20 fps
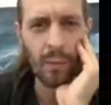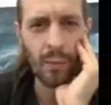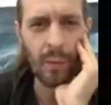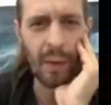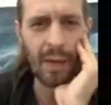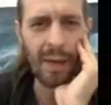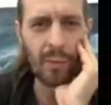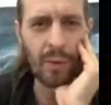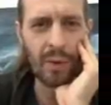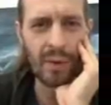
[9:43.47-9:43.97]

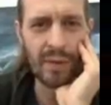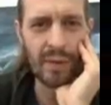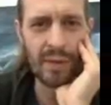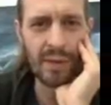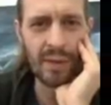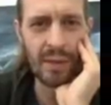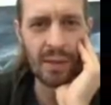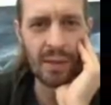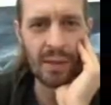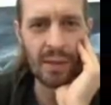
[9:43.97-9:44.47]
What I want to
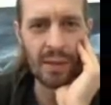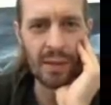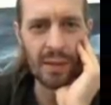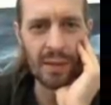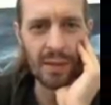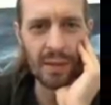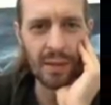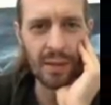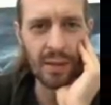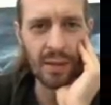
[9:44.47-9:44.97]
see is
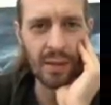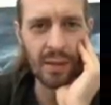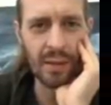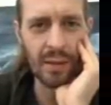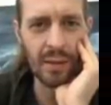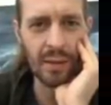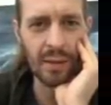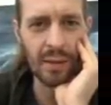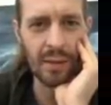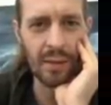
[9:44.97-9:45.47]
the
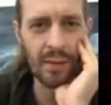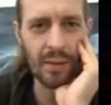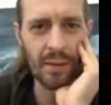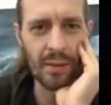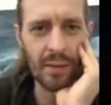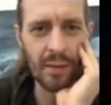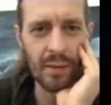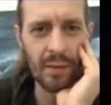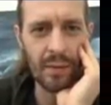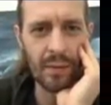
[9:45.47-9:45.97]

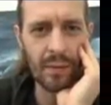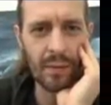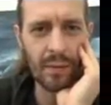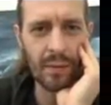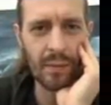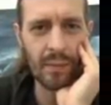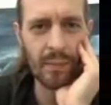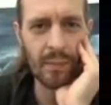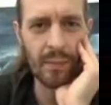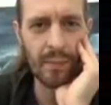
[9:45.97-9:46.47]

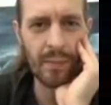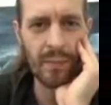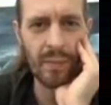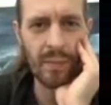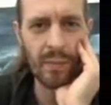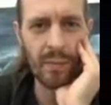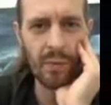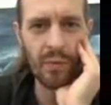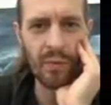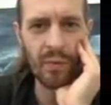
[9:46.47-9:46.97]

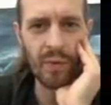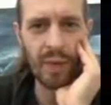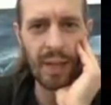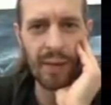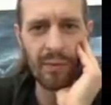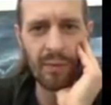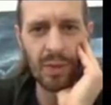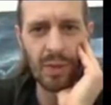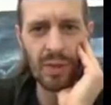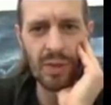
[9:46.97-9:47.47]
moving
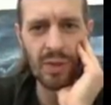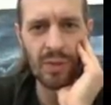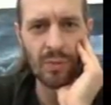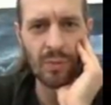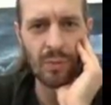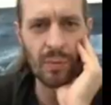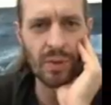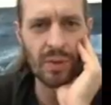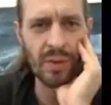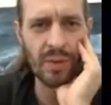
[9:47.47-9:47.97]
average,
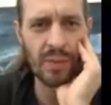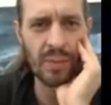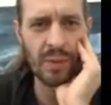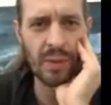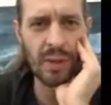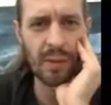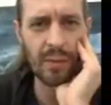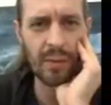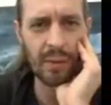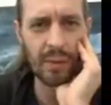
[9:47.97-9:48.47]
which is
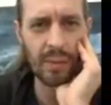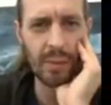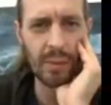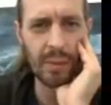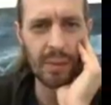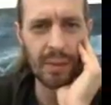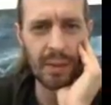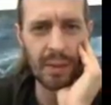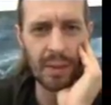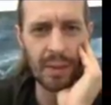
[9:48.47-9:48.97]
being
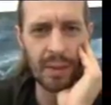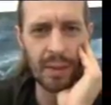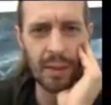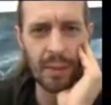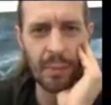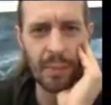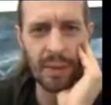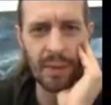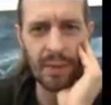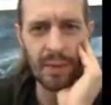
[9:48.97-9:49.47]
respected
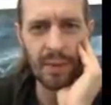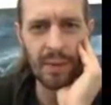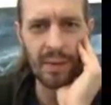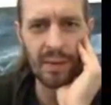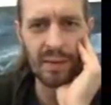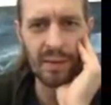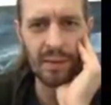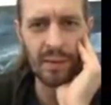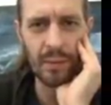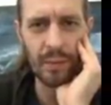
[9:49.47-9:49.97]
by
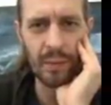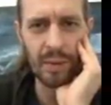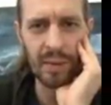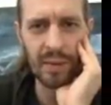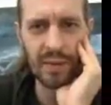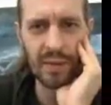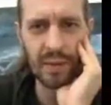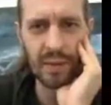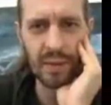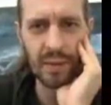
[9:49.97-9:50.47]
these
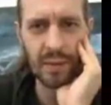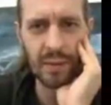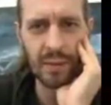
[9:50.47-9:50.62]
weeks.